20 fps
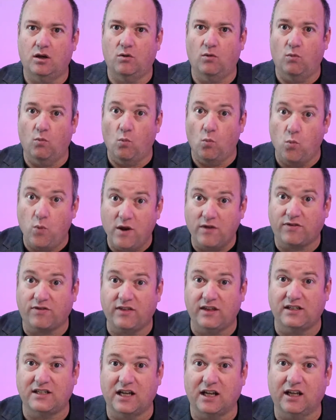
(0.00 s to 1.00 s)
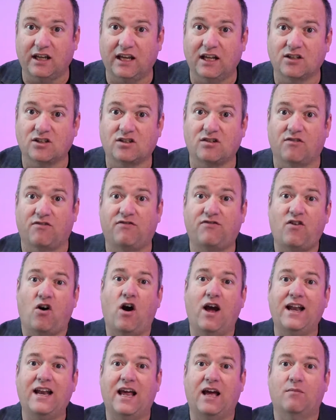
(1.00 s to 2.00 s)
with the delegates to
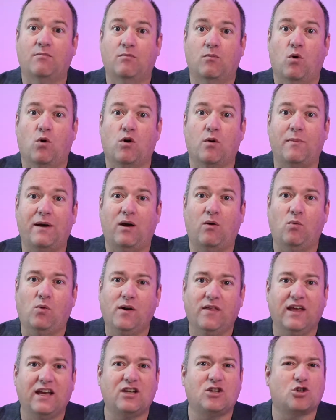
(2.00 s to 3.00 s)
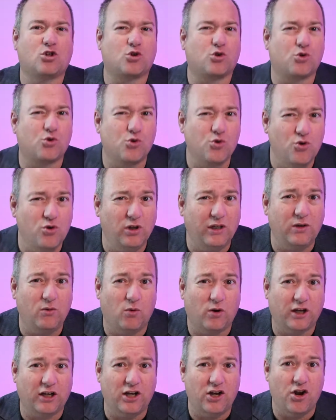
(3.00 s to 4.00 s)
find out more about what do they truly
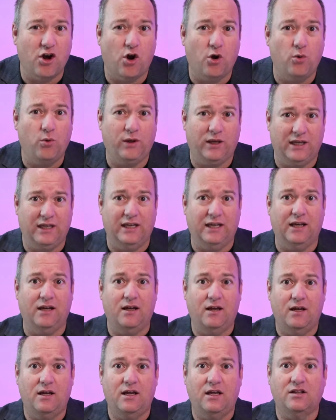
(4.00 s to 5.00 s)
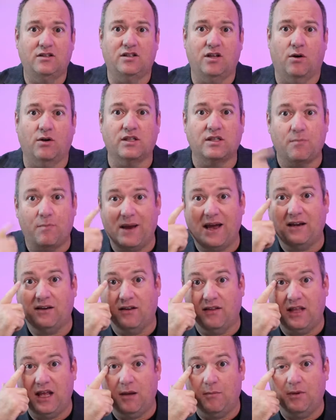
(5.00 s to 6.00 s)
want to know here. So it's about
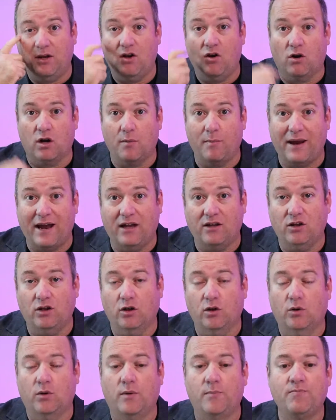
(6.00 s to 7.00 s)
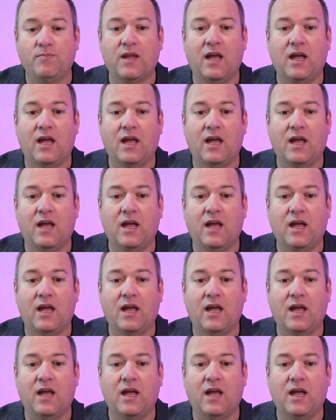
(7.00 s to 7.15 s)
them and not about you.